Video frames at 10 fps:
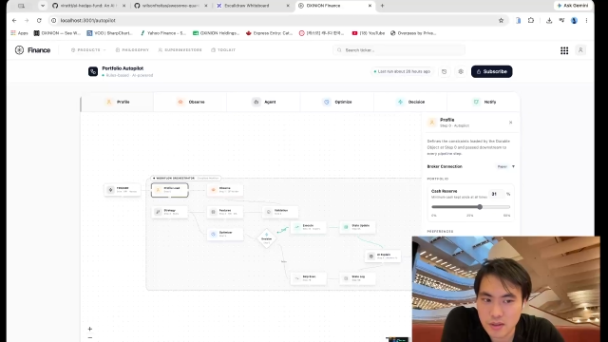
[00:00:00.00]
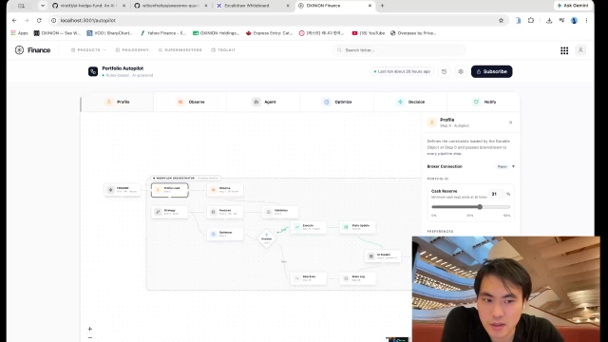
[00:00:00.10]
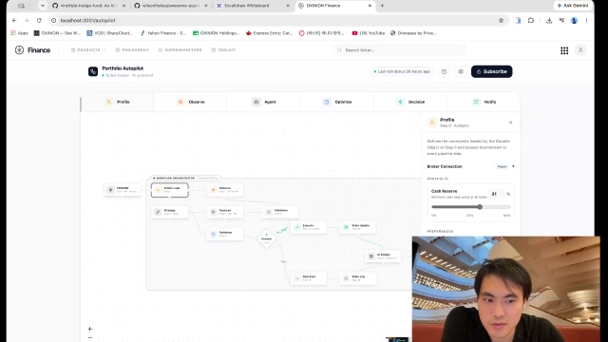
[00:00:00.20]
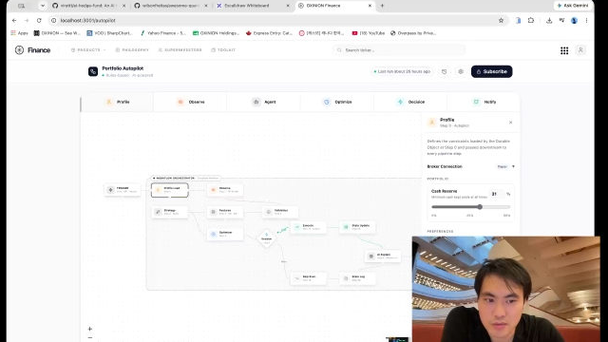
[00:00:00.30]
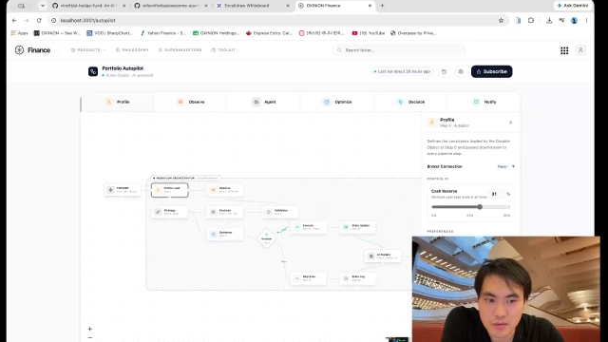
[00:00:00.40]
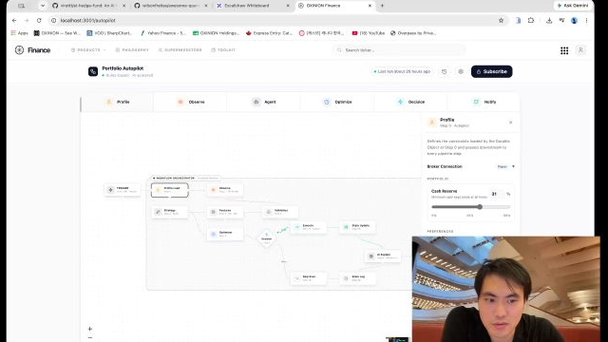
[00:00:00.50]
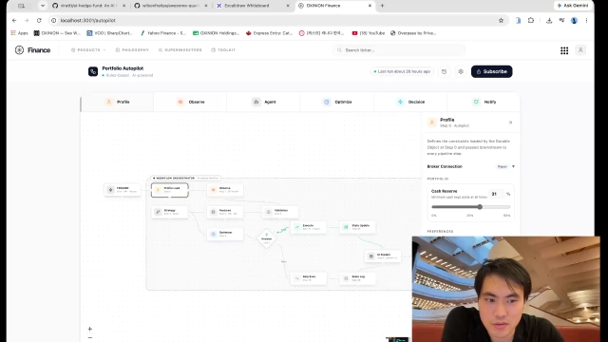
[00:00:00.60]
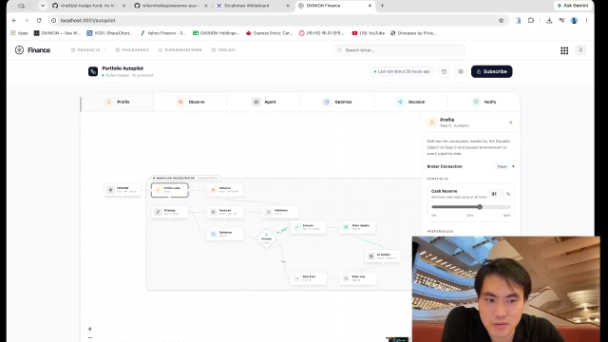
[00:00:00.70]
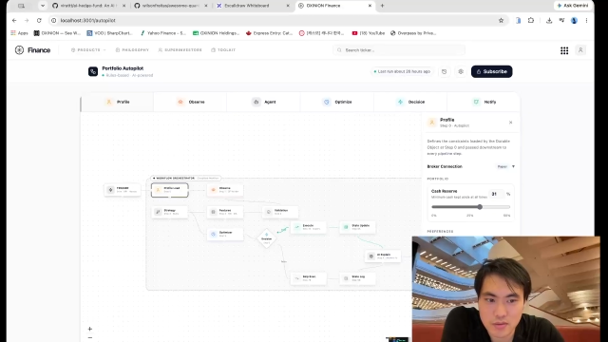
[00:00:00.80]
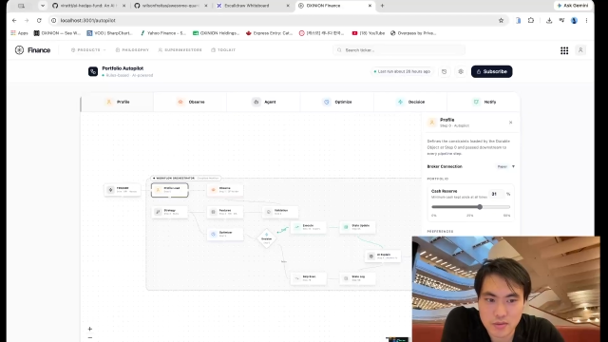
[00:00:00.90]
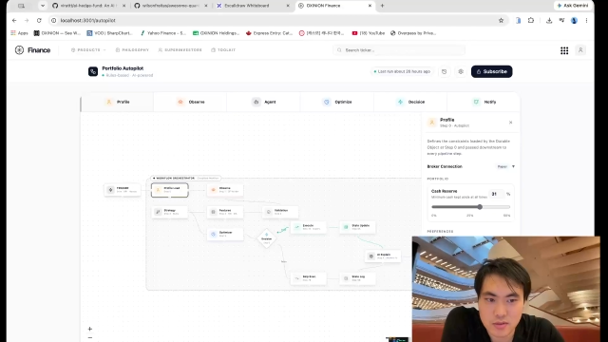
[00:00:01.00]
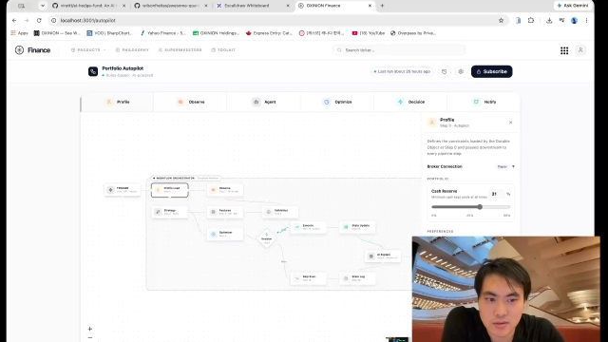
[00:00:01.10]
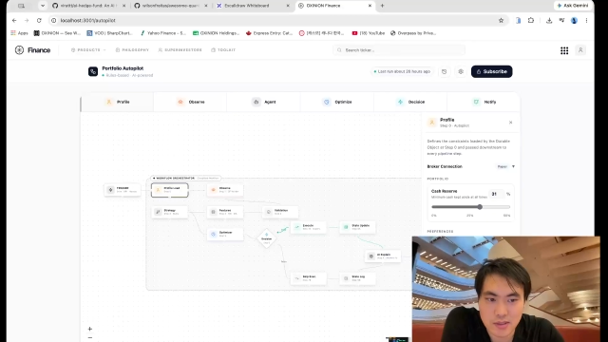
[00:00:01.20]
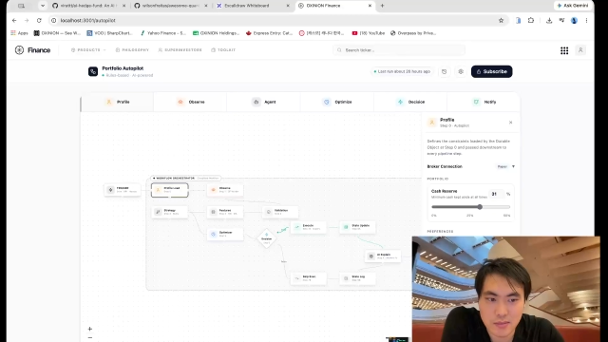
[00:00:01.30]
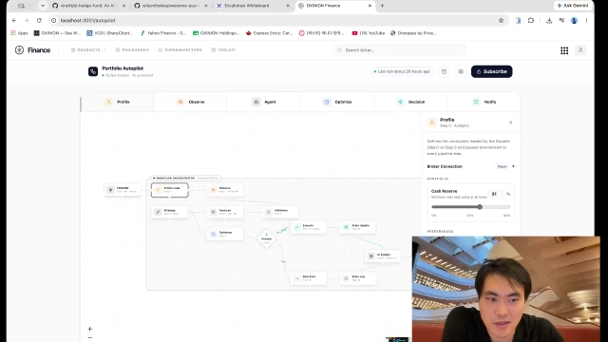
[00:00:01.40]
how you're gonna do the
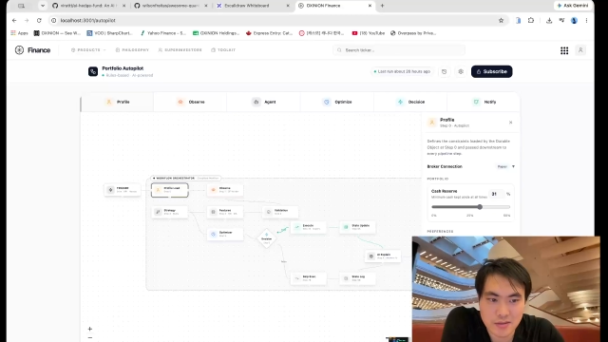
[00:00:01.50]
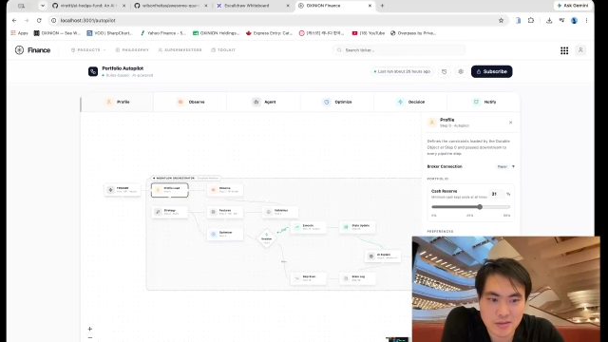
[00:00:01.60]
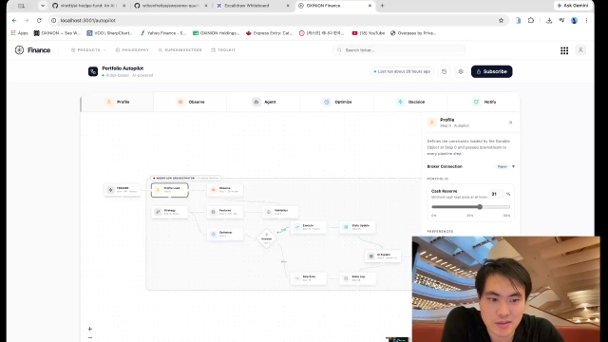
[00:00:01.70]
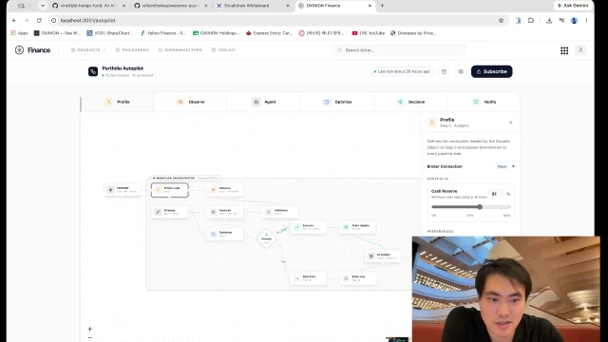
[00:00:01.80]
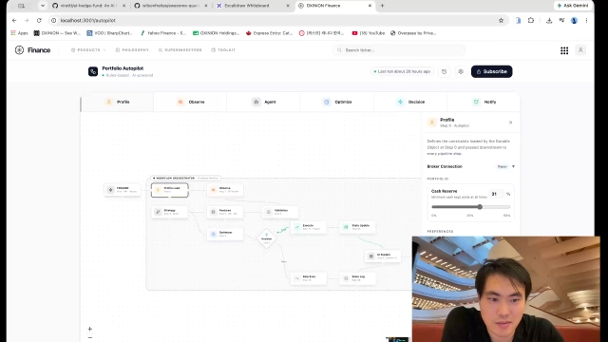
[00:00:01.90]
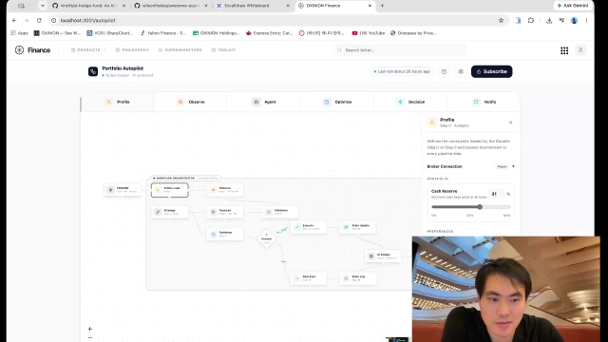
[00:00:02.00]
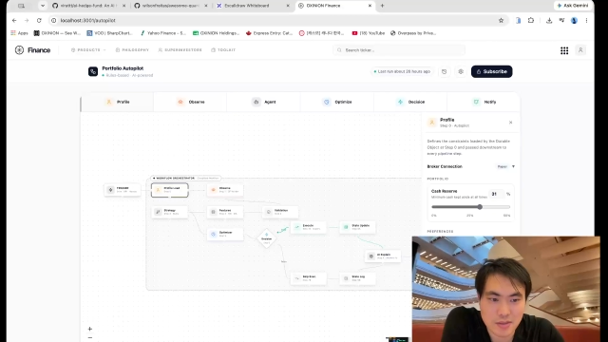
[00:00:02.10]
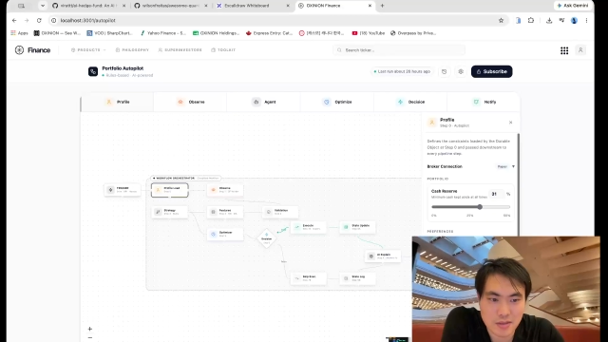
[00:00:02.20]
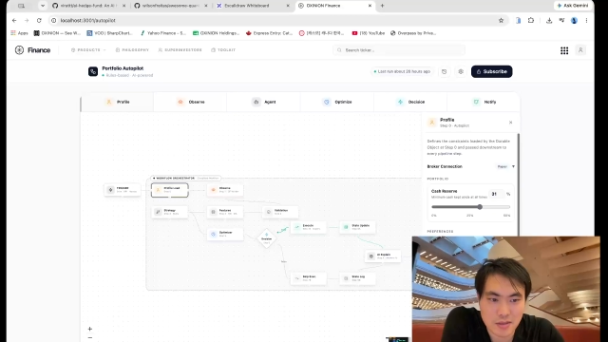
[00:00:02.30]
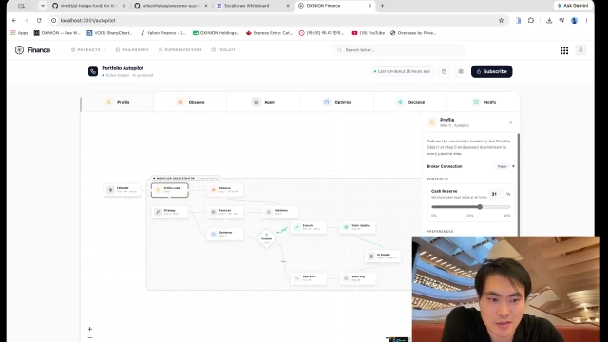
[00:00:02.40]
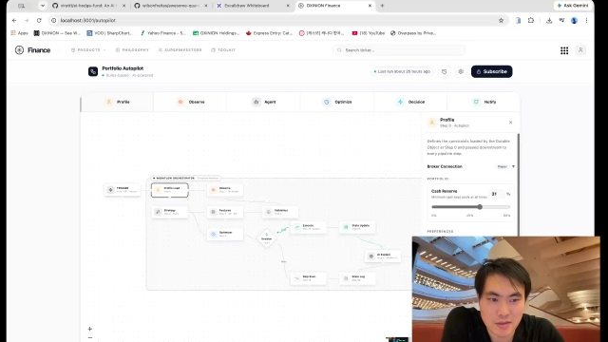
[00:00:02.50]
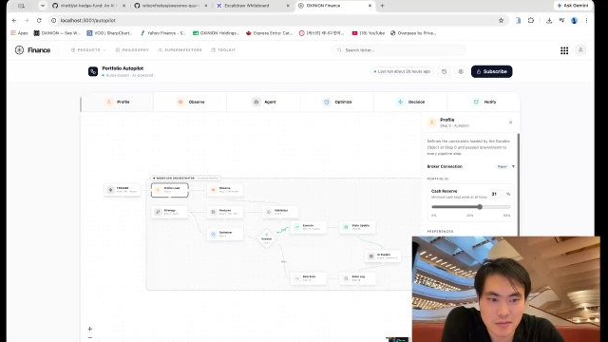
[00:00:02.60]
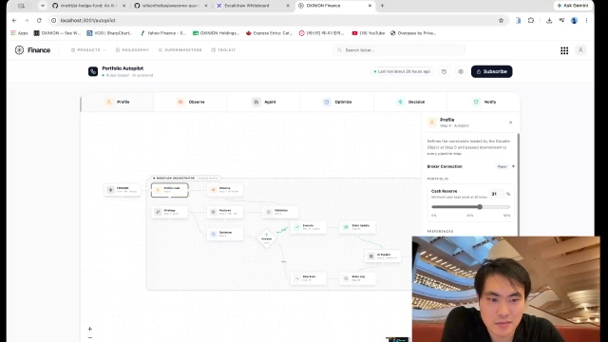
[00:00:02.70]
rebalancing every single